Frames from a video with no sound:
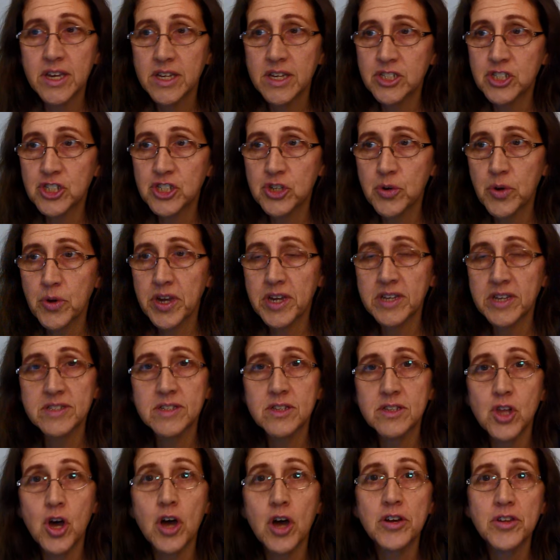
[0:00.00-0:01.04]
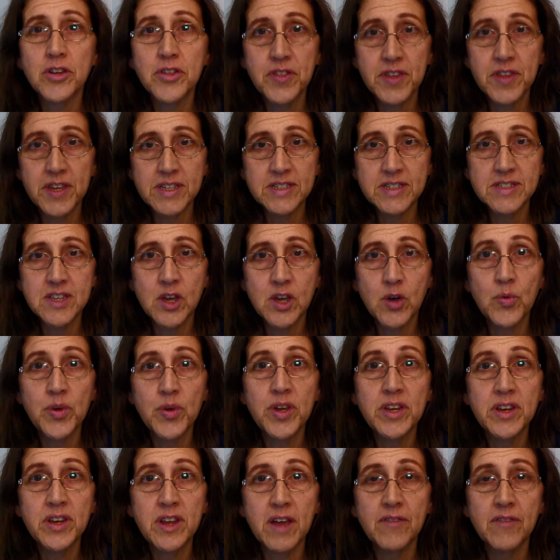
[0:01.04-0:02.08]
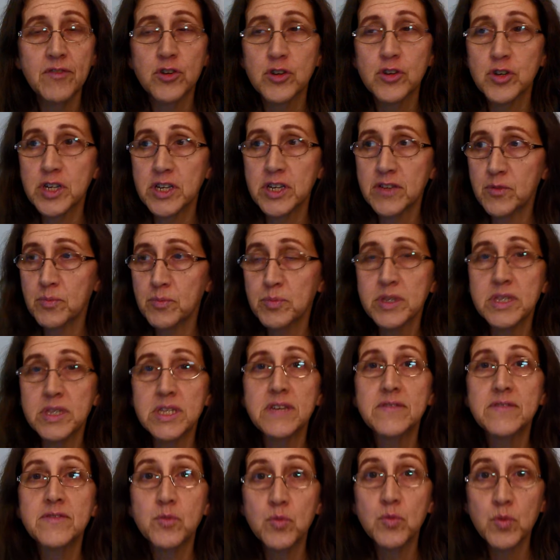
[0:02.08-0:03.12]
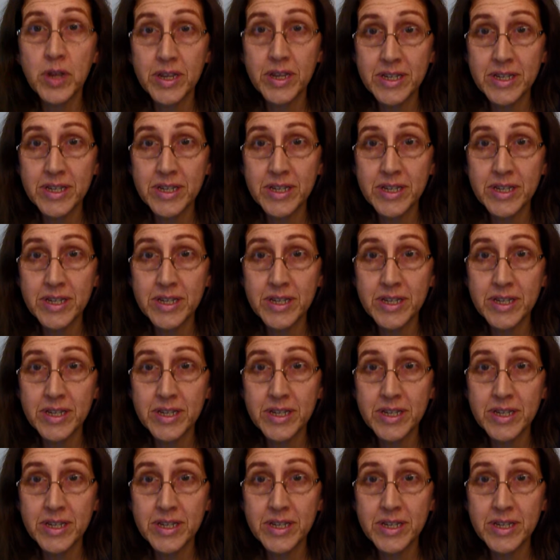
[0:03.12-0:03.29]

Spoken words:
and showing us a lot of things that we never even believed